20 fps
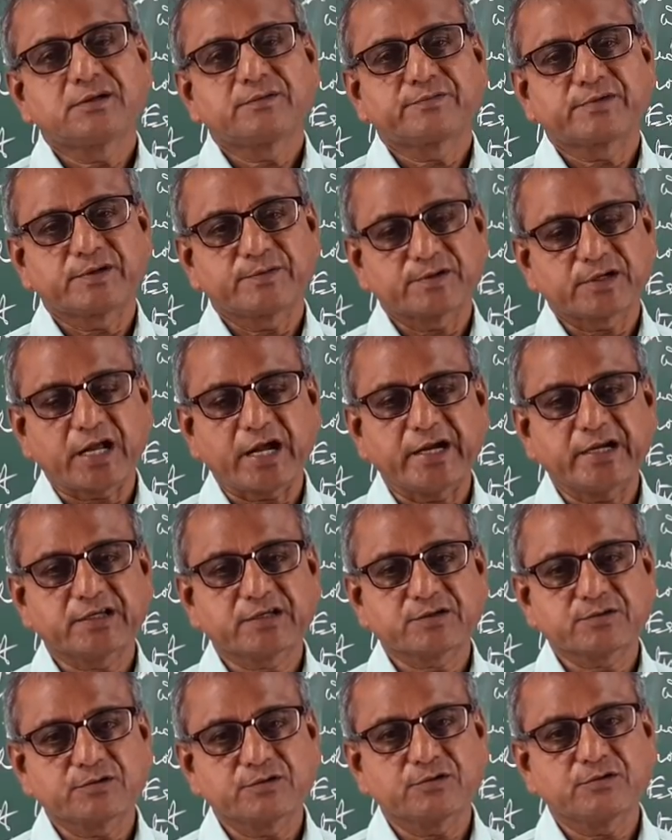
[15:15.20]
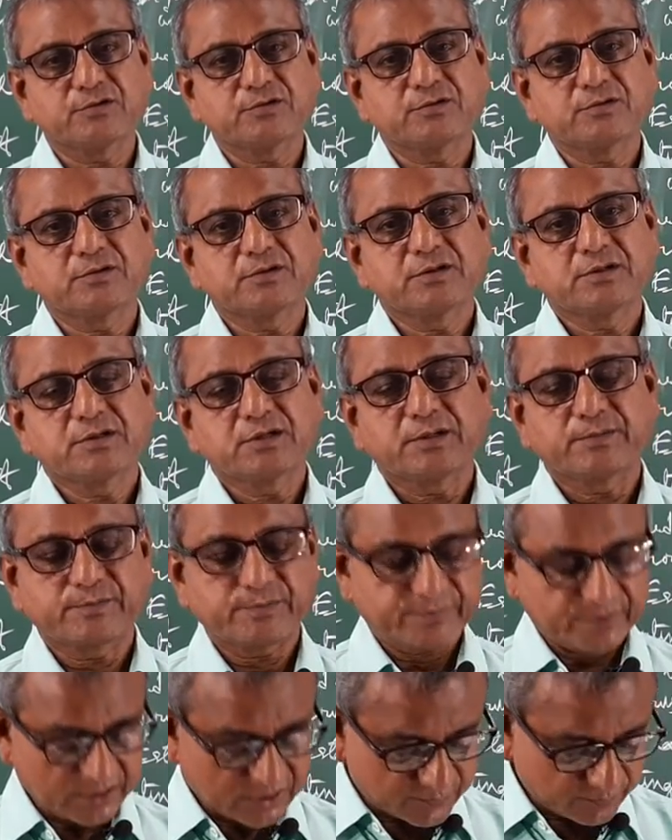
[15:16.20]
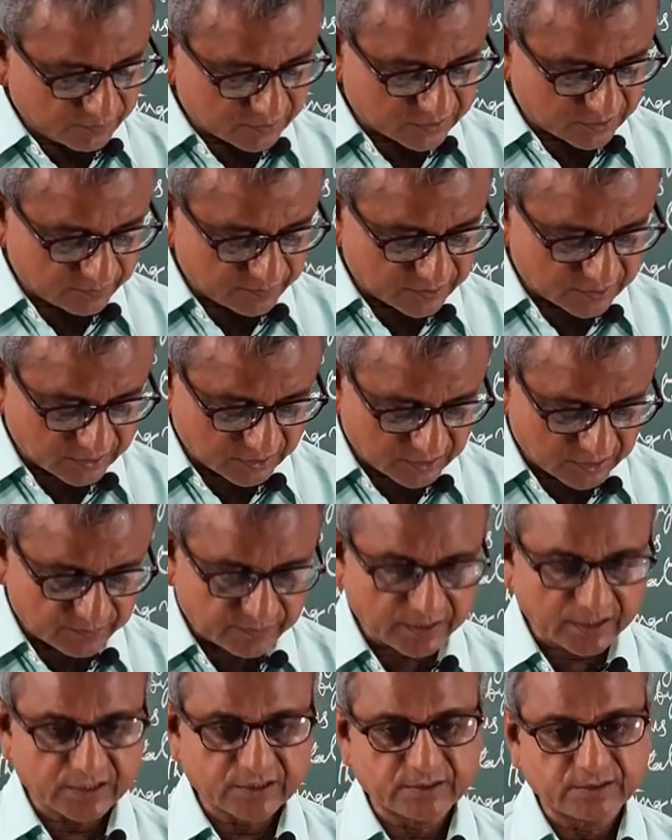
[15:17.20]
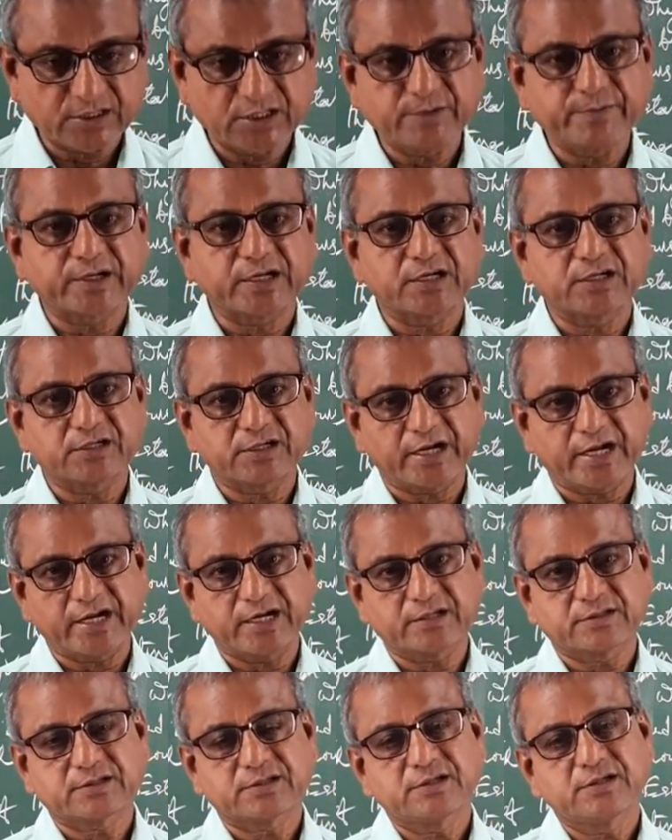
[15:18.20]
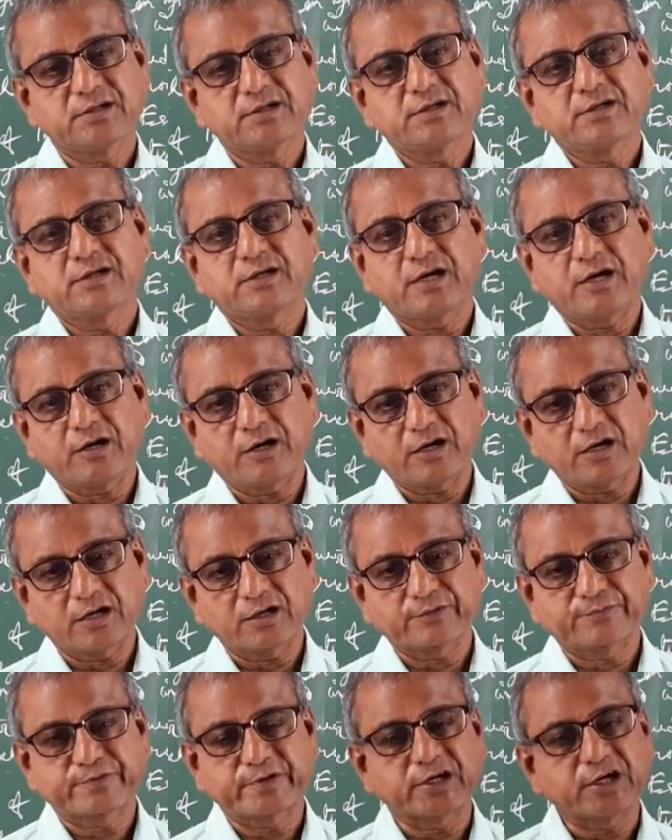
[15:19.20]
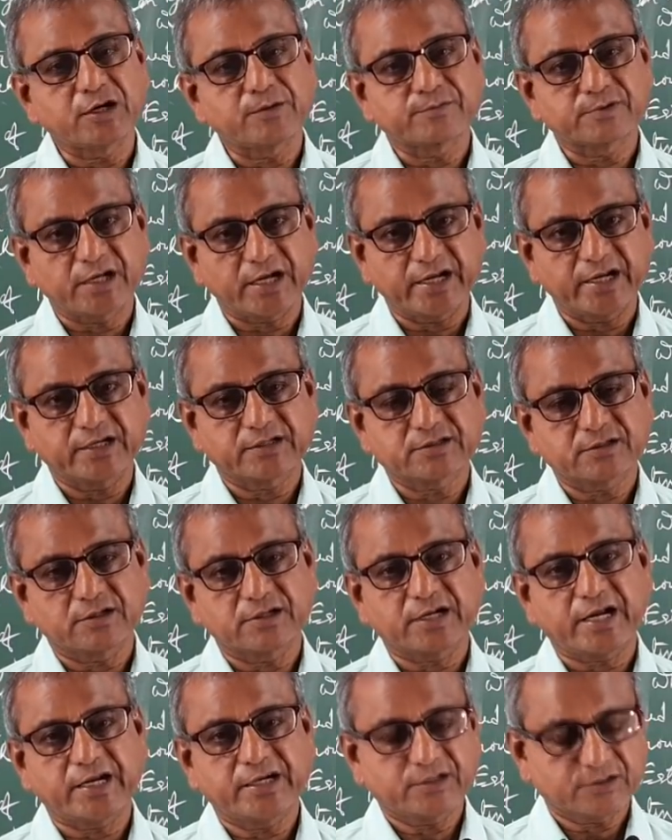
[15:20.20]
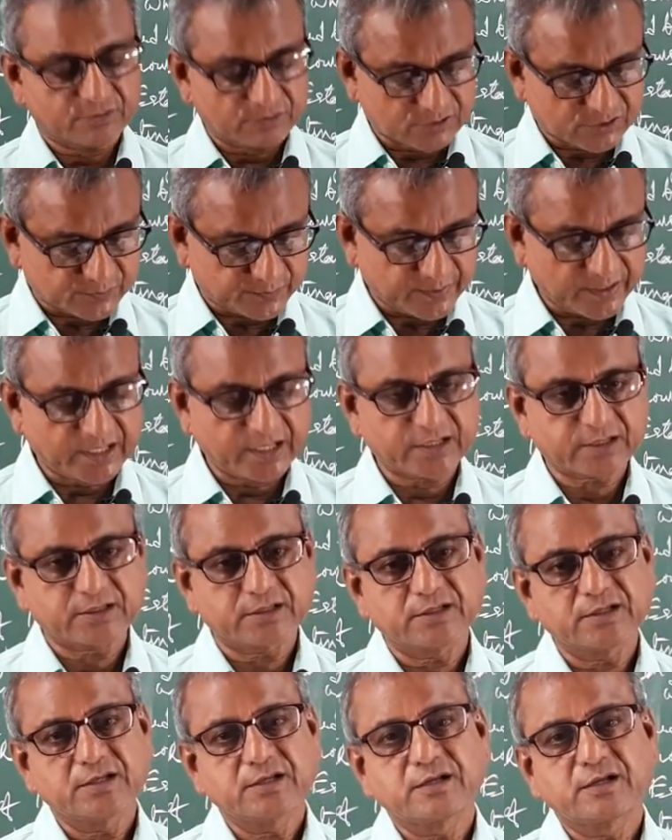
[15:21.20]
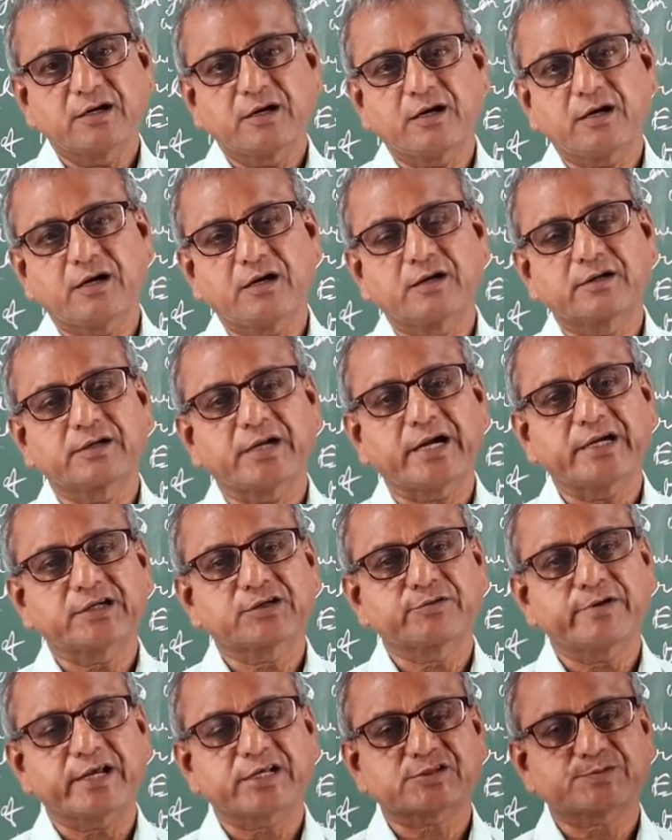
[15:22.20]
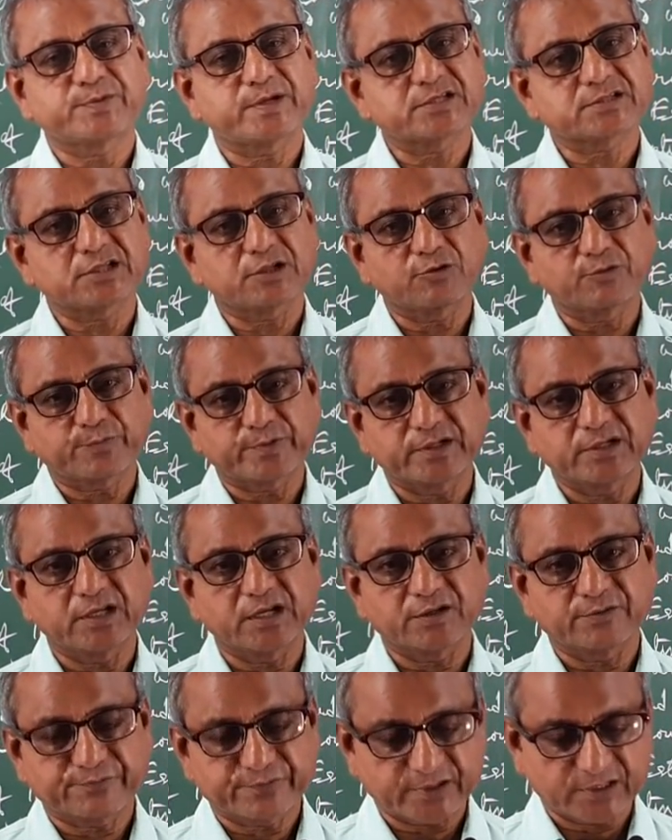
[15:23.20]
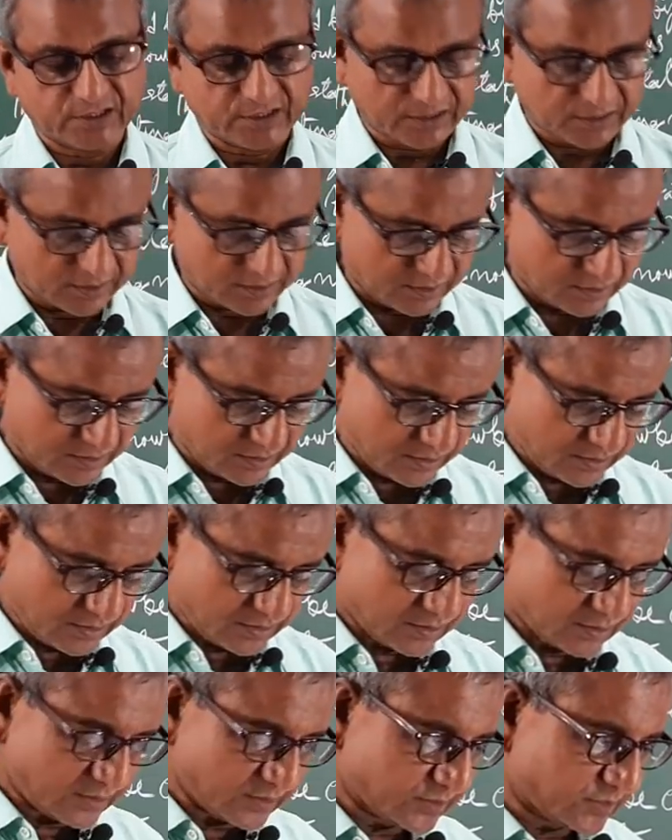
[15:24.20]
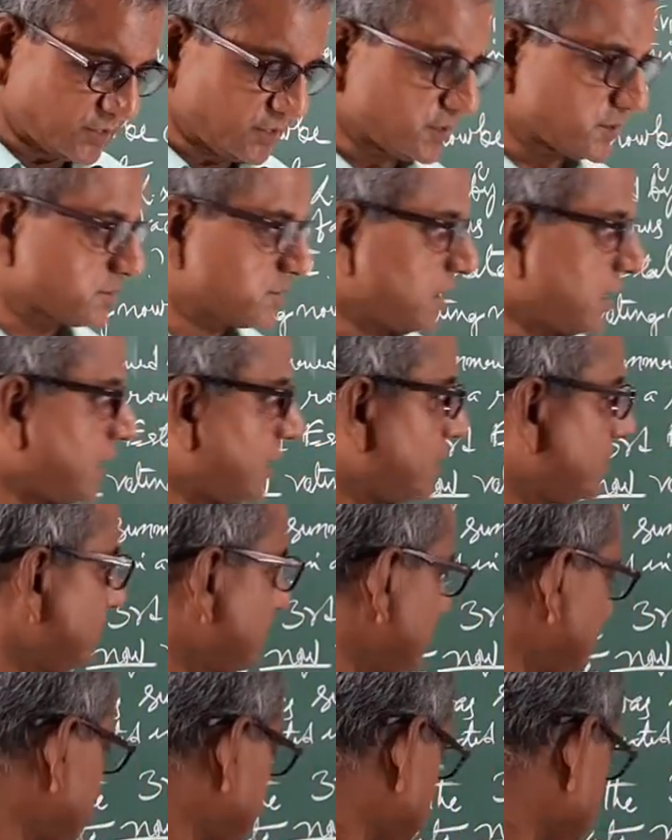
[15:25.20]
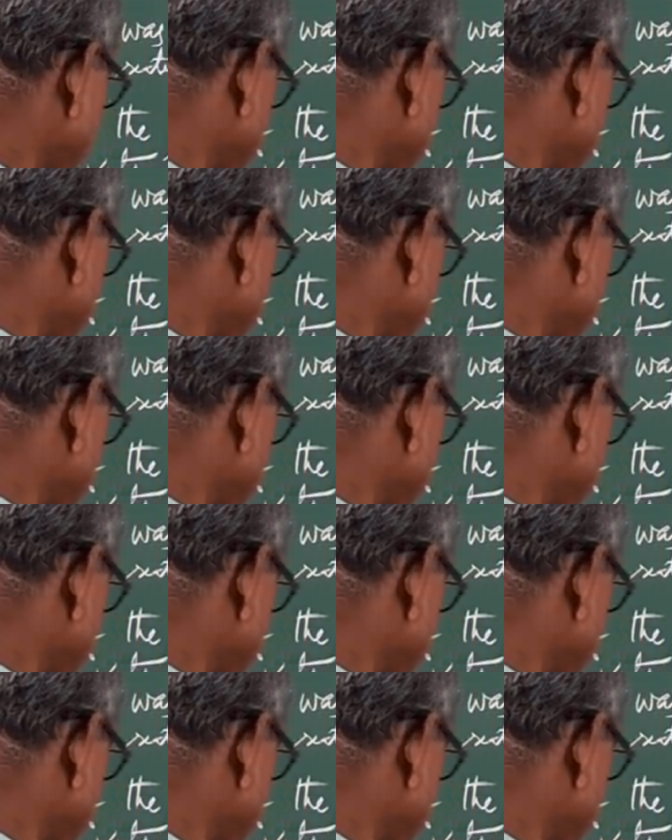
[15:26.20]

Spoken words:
right to, French was given the liberal right or freedom right or right to speak or right to express their opinion freely. This is how